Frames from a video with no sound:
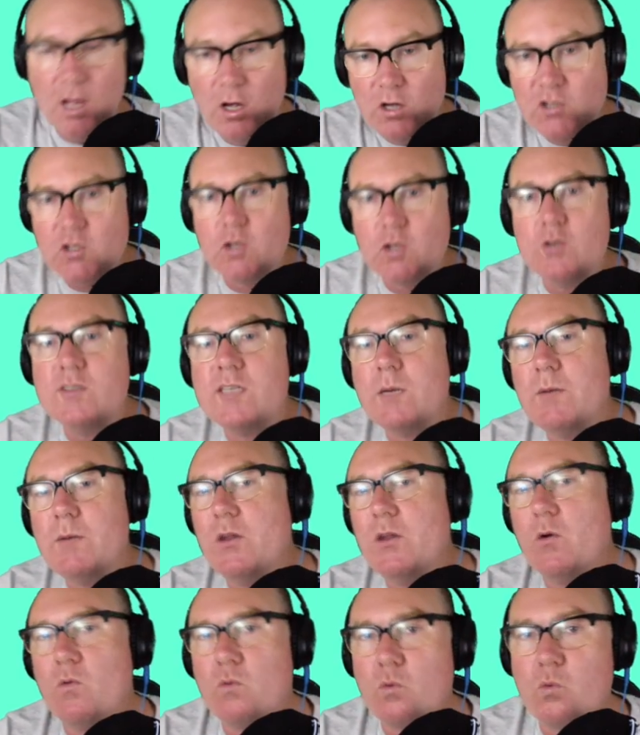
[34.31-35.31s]
to someone
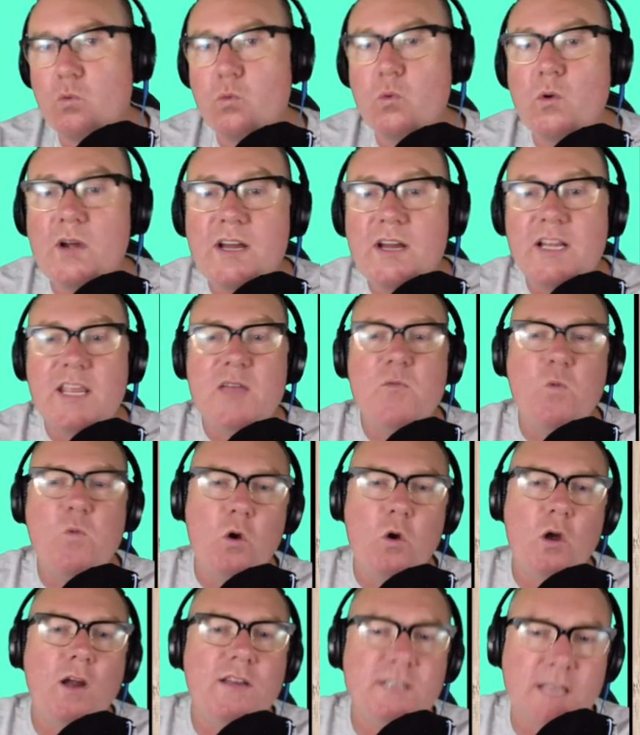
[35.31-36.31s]
that really
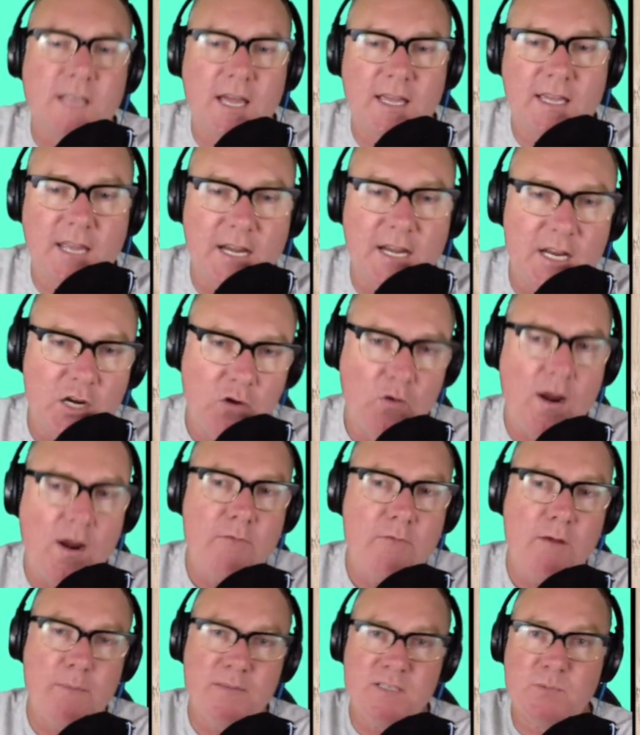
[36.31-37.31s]
works at getting crate
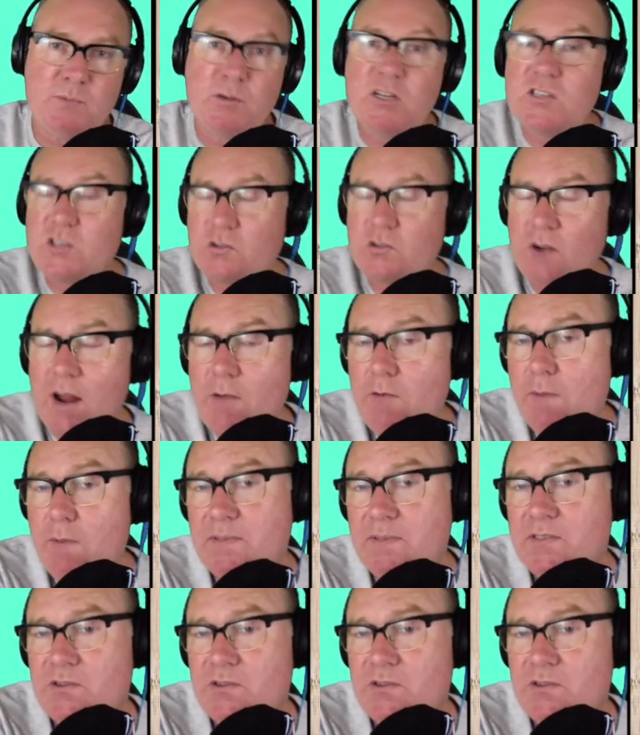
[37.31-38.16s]
weapons, because crate weapons are